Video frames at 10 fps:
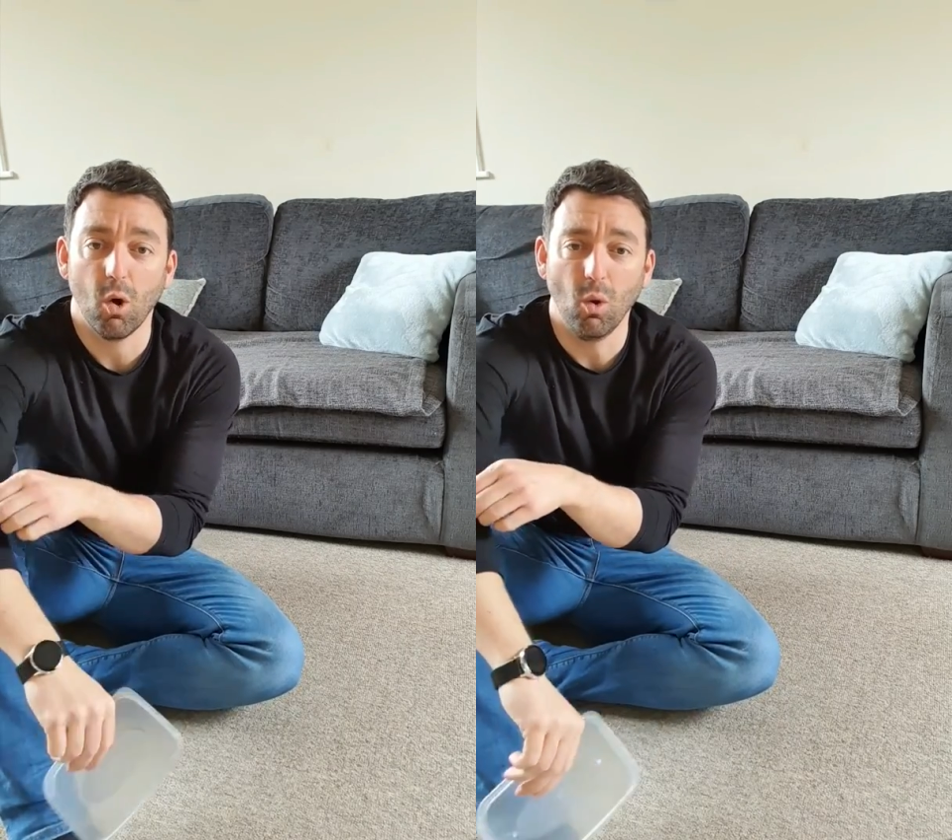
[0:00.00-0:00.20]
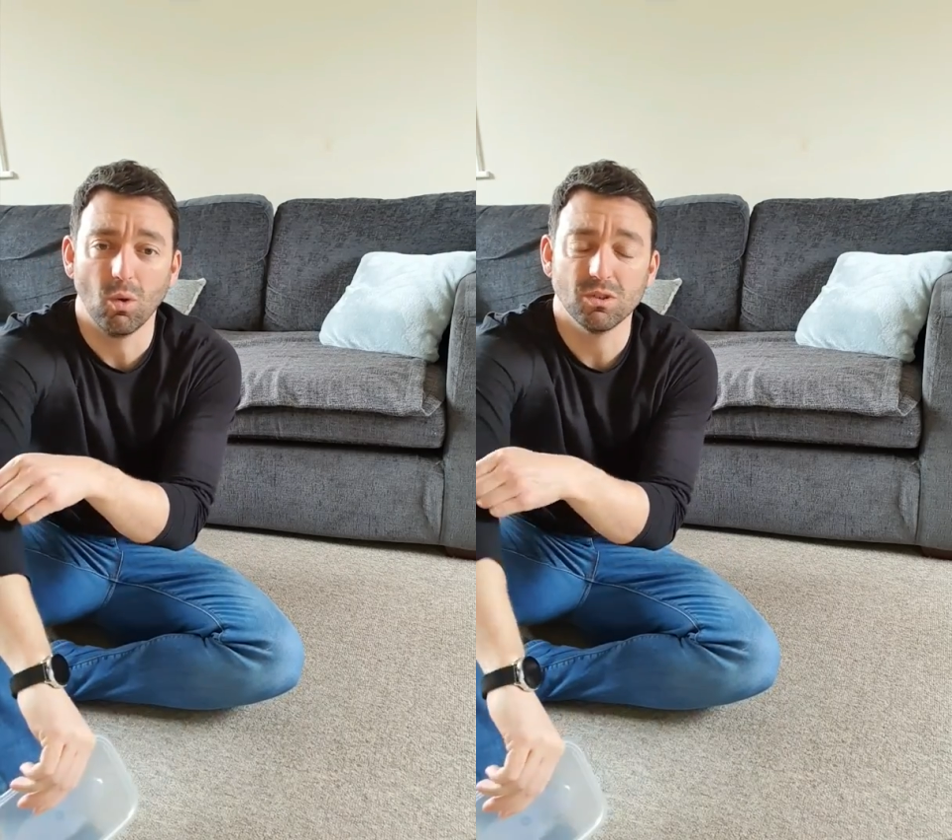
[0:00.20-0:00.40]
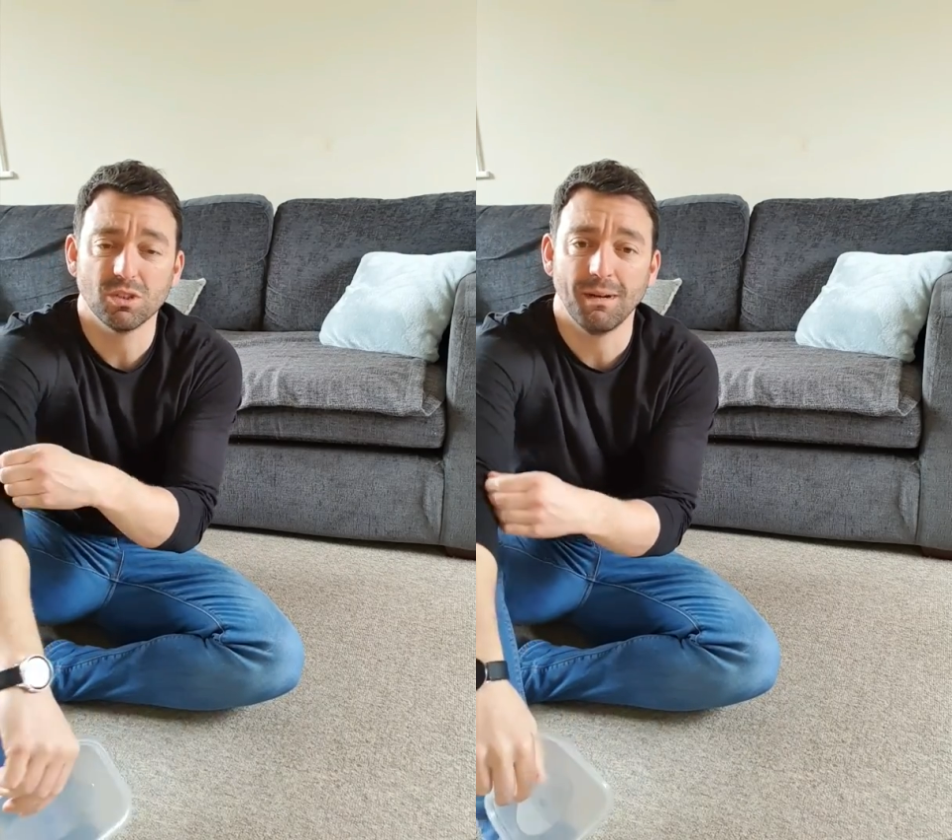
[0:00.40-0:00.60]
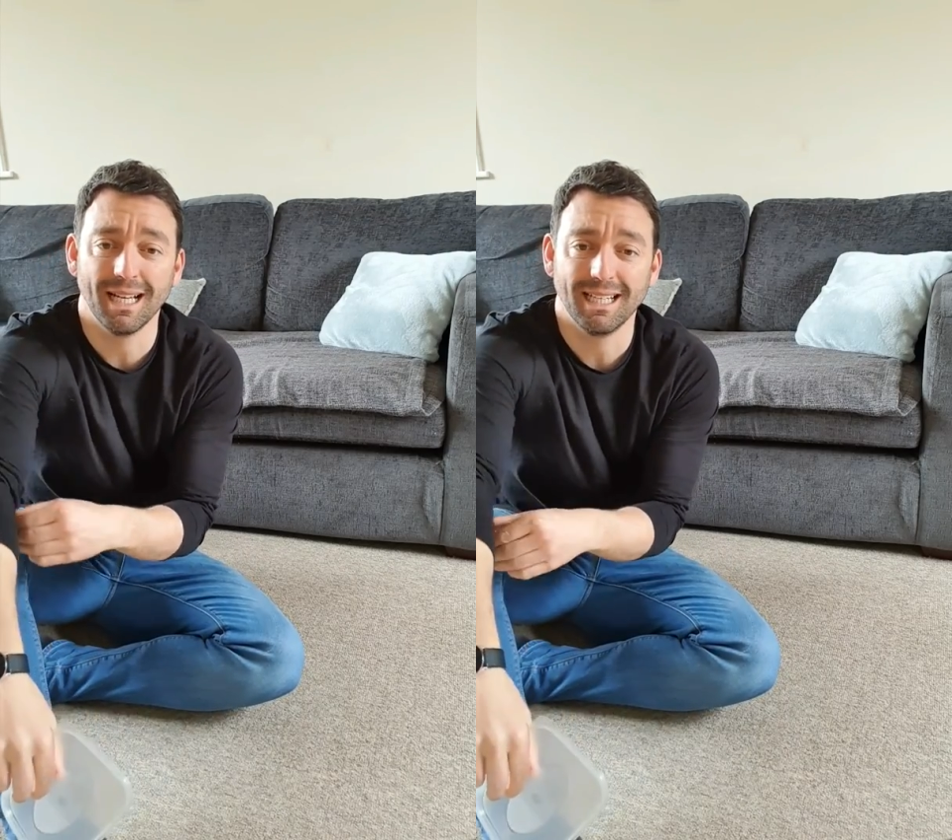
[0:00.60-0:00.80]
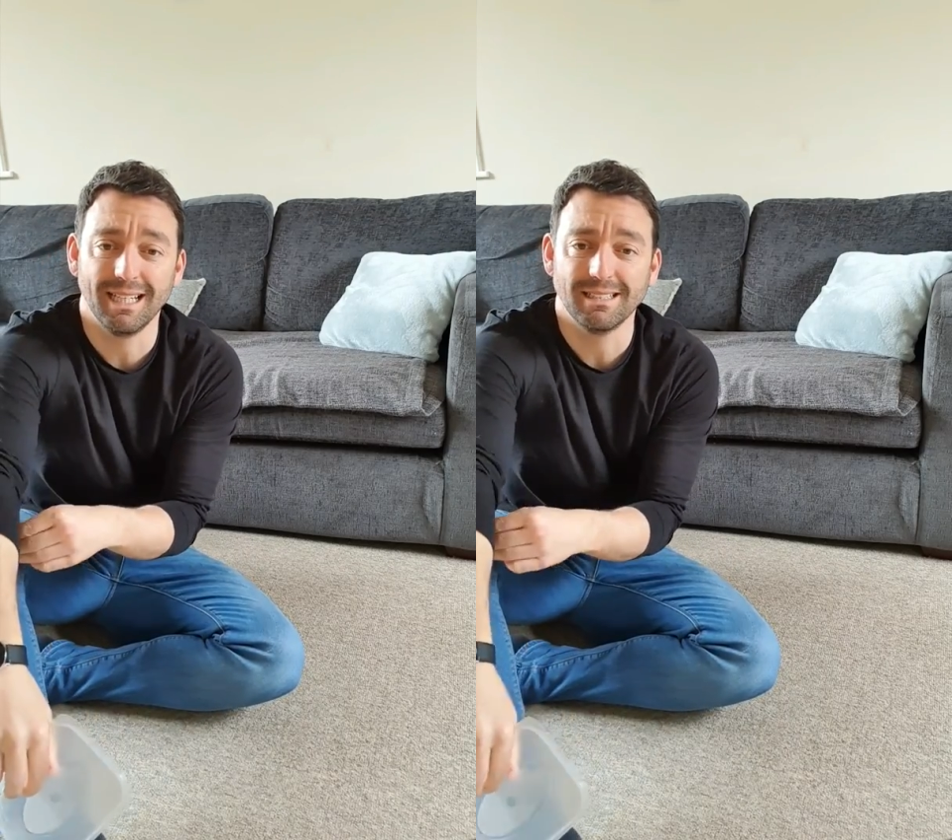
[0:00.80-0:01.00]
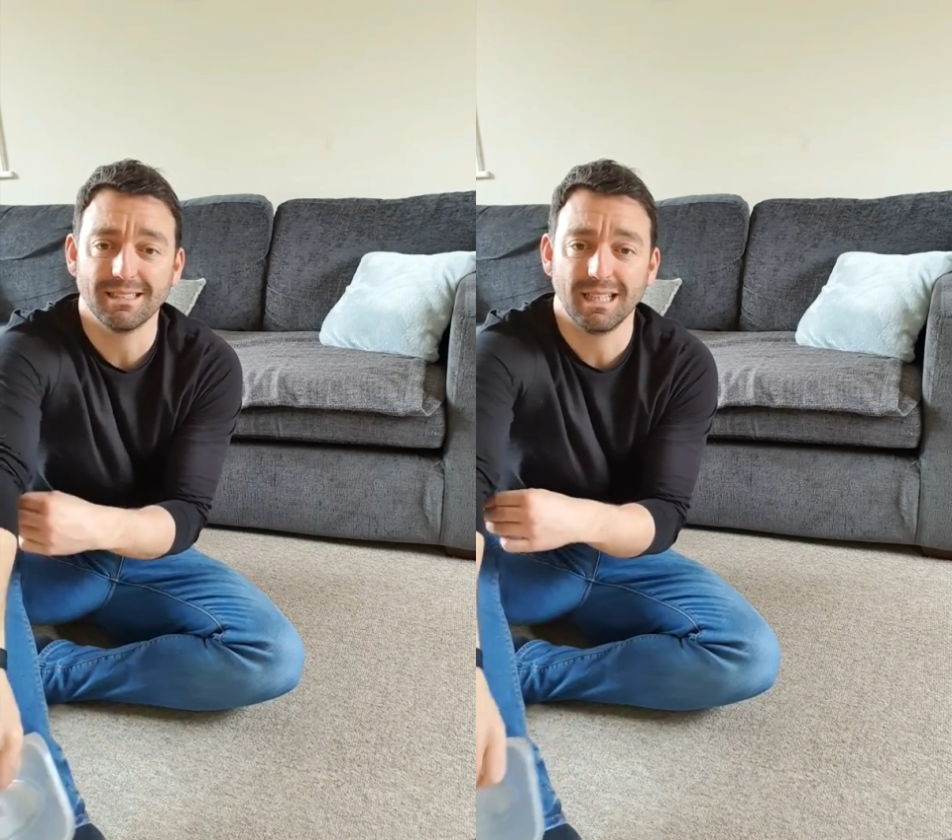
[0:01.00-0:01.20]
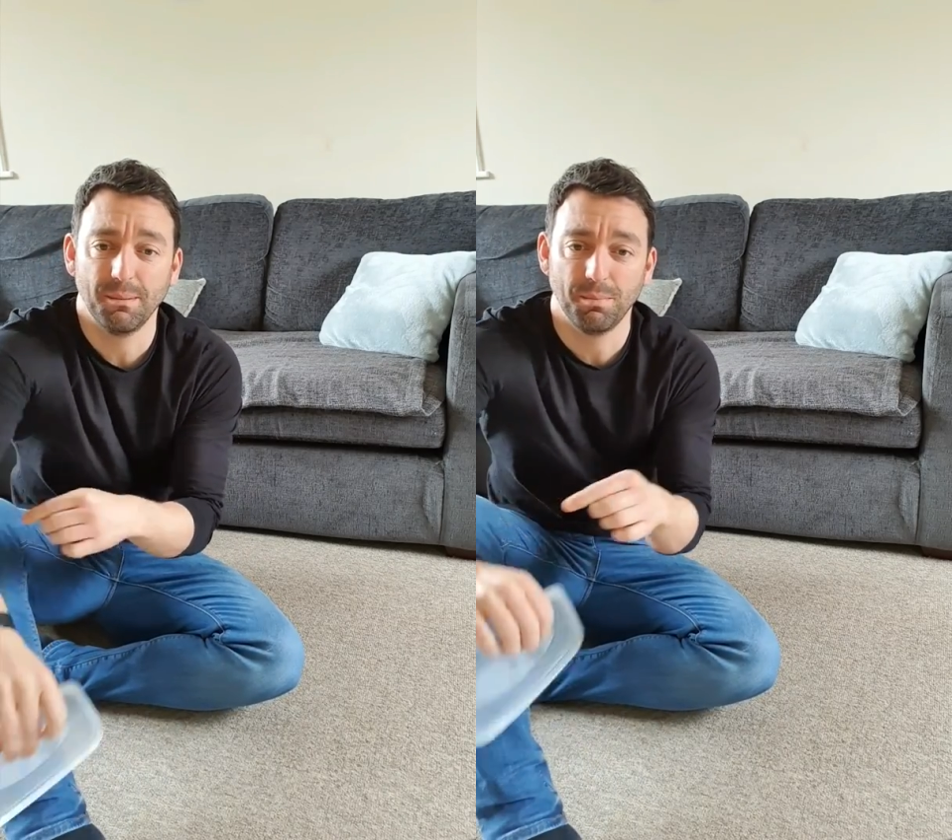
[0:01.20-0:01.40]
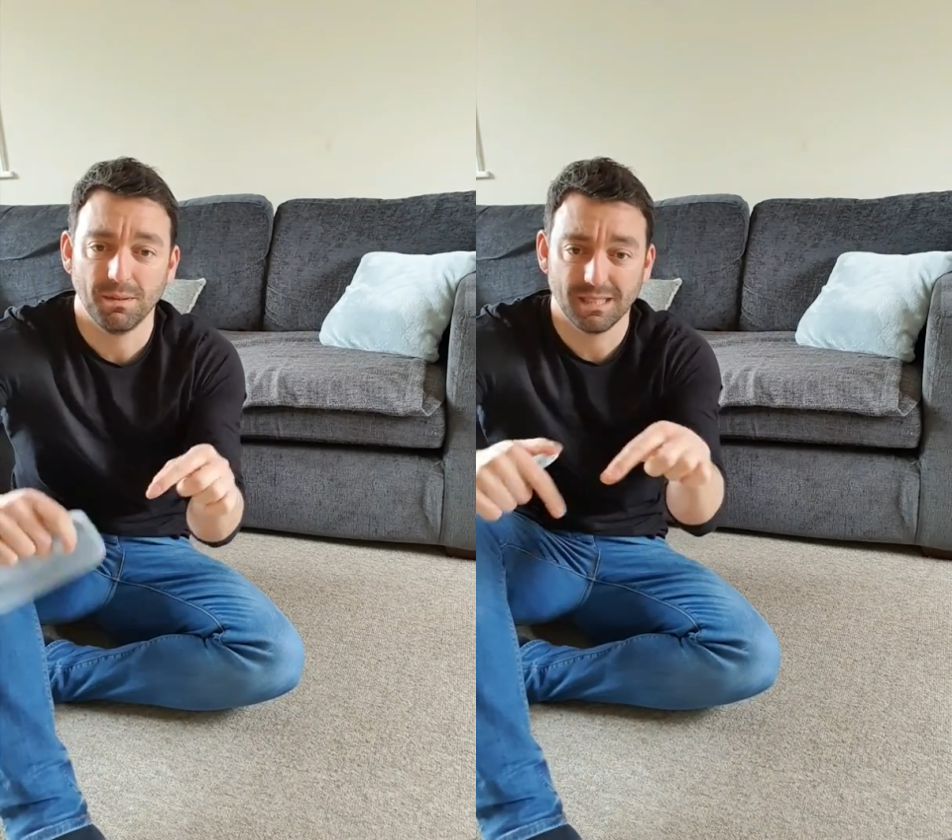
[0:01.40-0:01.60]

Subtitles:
or some anti-slip